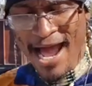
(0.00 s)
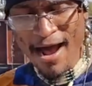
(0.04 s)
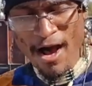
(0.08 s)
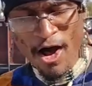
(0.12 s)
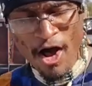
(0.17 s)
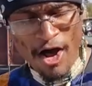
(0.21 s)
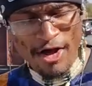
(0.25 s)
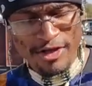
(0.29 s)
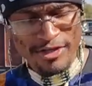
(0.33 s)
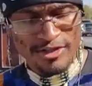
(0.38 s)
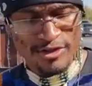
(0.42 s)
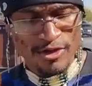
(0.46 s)
I
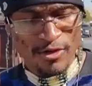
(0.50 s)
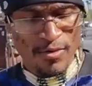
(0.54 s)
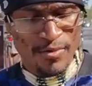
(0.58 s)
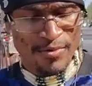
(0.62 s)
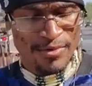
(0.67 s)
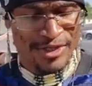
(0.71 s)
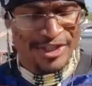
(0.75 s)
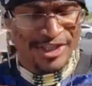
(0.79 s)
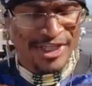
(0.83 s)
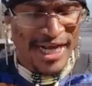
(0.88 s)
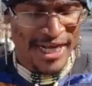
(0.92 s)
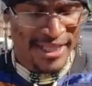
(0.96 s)

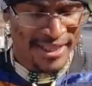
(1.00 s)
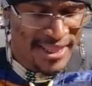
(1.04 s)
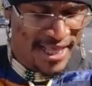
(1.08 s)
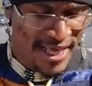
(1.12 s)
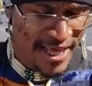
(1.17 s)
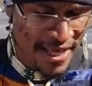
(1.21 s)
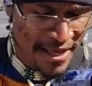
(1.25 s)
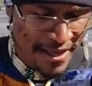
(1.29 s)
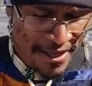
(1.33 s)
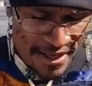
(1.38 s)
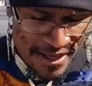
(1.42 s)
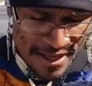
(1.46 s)
also reject
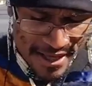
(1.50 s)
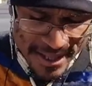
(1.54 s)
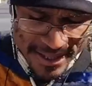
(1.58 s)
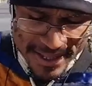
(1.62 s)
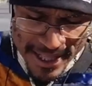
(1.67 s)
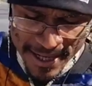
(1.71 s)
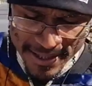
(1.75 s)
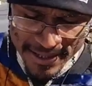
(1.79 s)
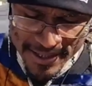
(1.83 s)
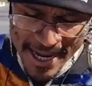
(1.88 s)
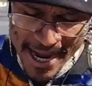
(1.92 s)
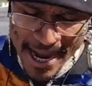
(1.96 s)
thee,
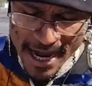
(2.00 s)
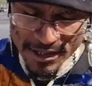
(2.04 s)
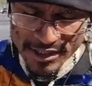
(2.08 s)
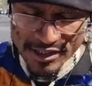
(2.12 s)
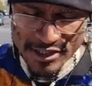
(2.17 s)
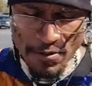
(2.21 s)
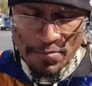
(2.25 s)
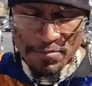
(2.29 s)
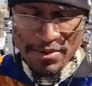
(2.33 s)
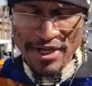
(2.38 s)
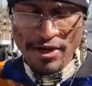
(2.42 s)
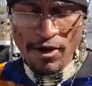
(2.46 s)
that thou
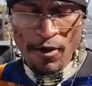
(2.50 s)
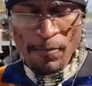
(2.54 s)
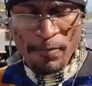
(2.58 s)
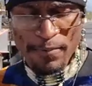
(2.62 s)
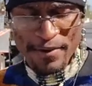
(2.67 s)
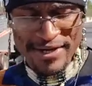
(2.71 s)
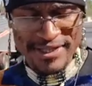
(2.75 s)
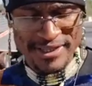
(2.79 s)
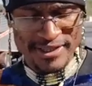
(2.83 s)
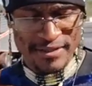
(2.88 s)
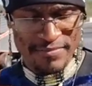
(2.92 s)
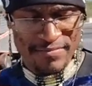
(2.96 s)
shalt be no
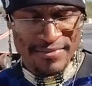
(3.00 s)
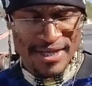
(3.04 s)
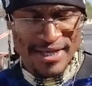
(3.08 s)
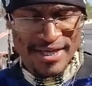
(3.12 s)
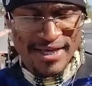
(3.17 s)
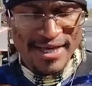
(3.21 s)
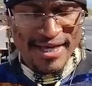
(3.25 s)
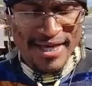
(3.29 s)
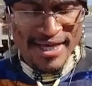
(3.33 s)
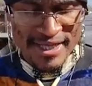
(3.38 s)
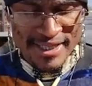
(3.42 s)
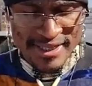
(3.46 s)
priest to
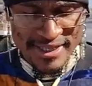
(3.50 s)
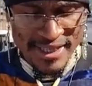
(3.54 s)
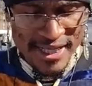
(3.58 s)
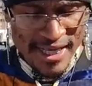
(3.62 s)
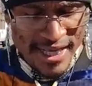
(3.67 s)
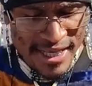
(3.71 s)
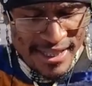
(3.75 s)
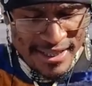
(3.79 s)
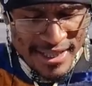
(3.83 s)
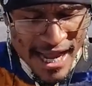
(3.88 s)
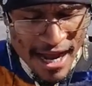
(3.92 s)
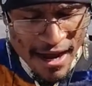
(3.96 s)
me,
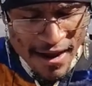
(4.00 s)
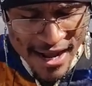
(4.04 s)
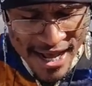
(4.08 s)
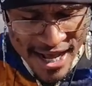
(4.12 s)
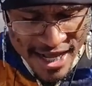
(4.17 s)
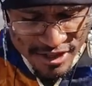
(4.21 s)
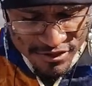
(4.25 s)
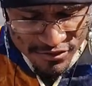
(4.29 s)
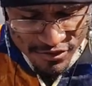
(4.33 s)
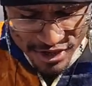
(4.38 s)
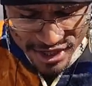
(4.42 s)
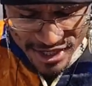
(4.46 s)
seeing thou
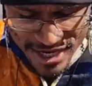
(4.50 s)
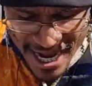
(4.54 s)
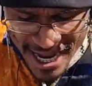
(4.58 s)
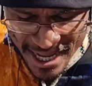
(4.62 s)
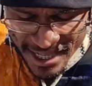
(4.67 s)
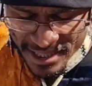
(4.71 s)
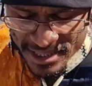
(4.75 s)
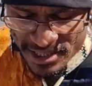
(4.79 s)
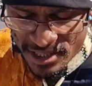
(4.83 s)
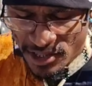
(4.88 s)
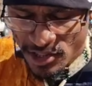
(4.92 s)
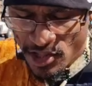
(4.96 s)
hast
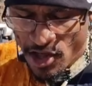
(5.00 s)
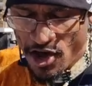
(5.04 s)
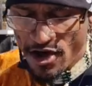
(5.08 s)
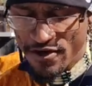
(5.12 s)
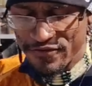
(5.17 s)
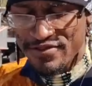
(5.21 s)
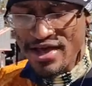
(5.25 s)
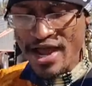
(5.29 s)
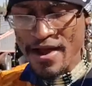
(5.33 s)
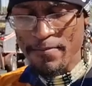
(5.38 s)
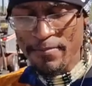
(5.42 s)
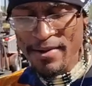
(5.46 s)
forgotten the
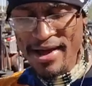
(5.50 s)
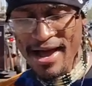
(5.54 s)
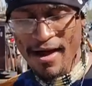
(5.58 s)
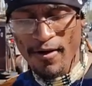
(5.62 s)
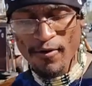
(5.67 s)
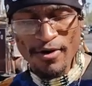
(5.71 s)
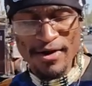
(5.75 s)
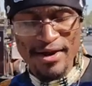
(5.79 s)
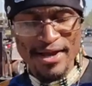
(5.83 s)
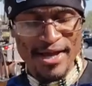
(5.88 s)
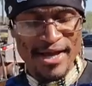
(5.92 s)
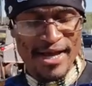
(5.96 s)
law of thy
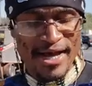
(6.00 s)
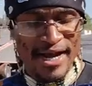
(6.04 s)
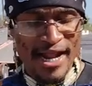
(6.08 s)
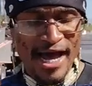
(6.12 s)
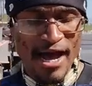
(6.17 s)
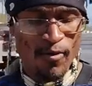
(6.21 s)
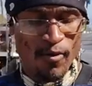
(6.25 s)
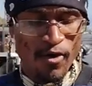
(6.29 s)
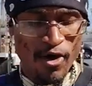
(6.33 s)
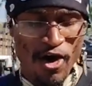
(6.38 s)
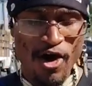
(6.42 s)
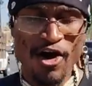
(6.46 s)
power,
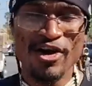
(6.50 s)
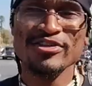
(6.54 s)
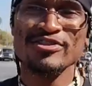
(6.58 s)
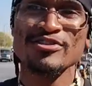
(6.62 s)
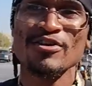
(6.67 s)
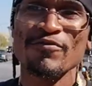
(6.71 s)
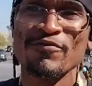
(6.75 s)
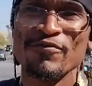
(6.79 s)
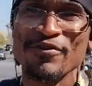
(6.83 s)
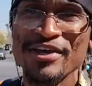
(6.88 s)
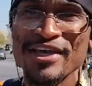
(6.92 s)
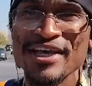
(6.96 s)
and I will
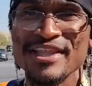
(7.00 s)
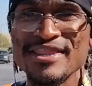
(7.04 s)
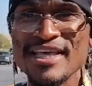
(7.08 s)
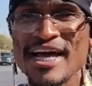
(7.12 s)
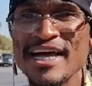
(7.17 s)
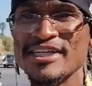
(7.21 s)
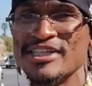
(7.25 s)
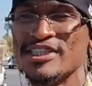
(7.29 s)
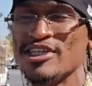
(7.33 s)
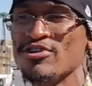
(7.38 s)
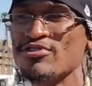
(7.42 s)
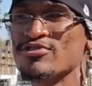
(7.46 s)
also forget
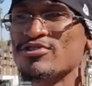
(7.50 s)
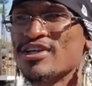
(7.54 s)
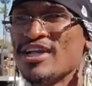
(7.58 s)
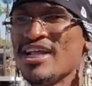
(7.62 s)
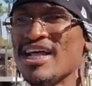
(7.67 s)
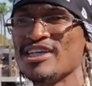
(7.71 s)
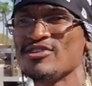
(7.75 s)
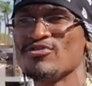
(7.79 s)
thy children.